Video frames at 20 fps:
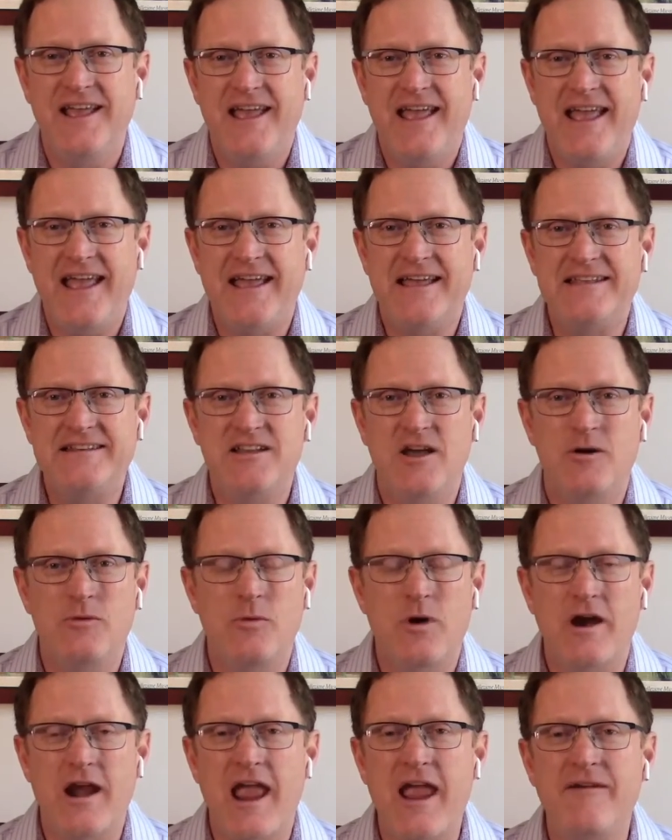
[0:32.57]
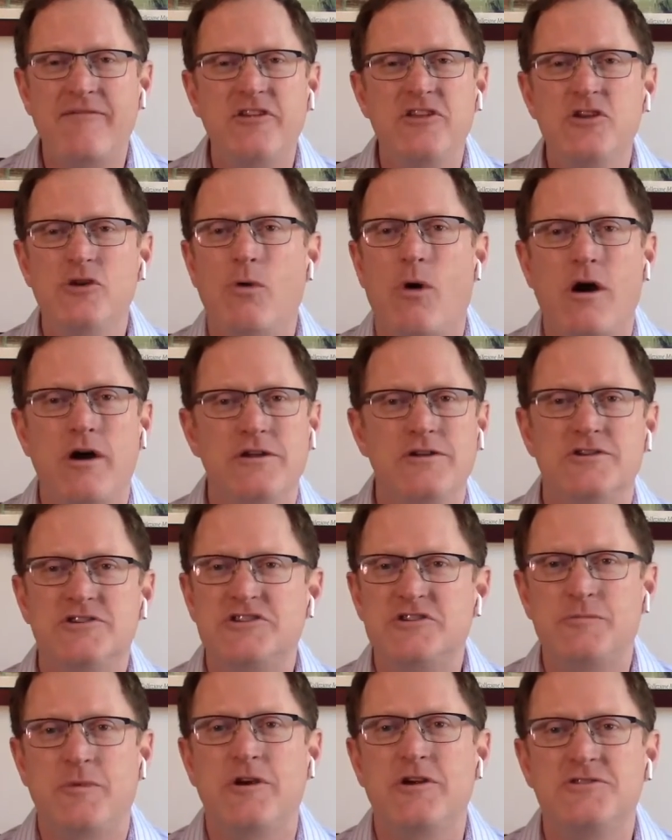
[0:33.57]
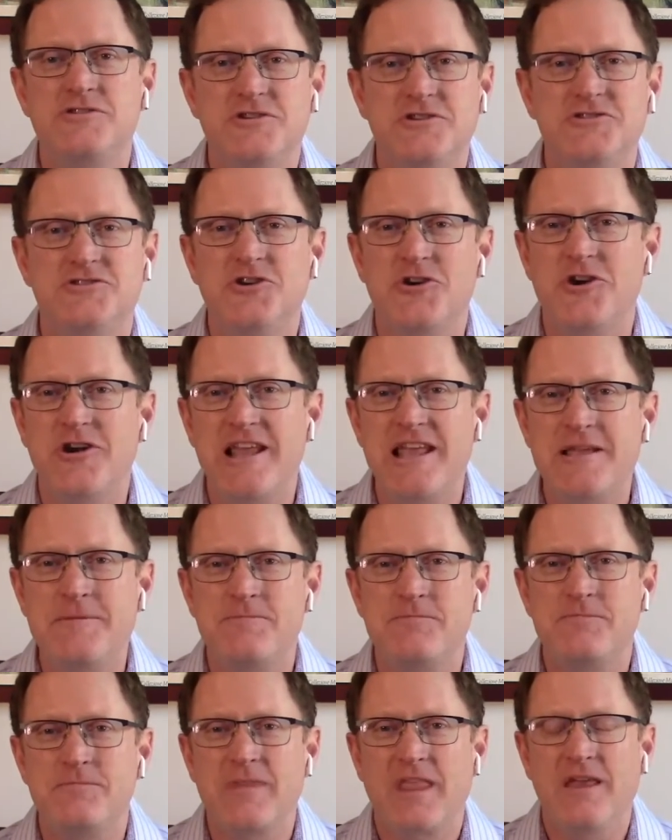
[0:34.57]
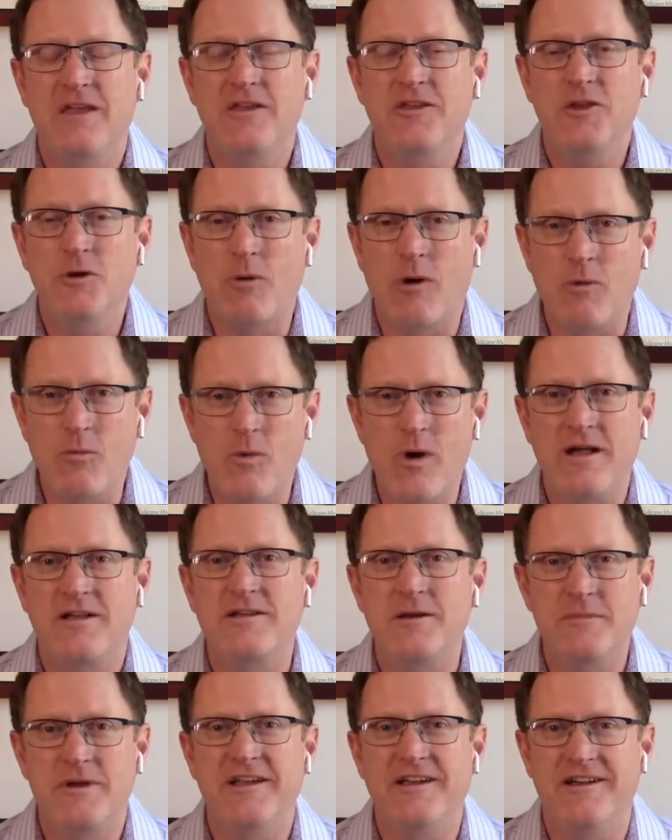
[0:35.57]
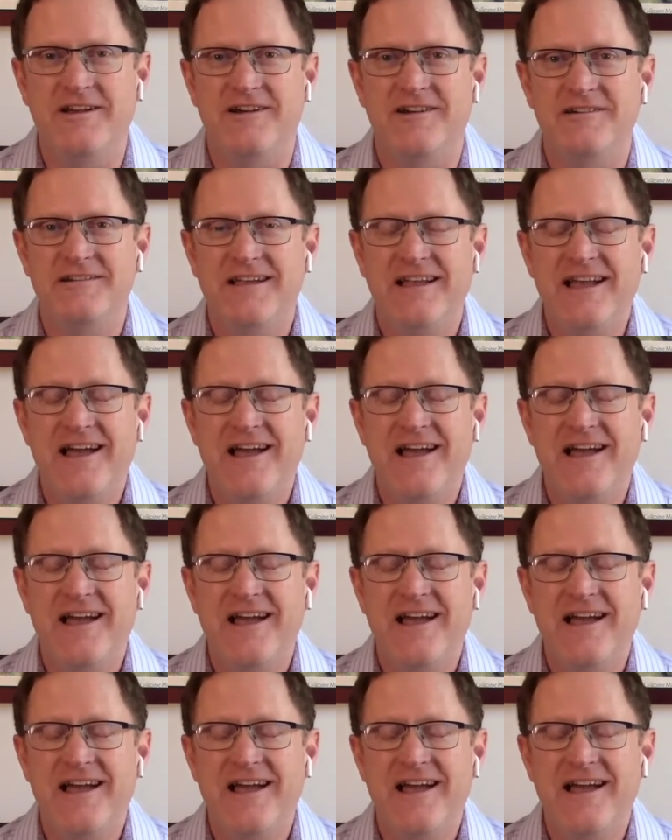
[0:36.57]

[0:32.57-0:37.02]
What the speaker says: And wherever you are in your spiritual journey, you are welcome here.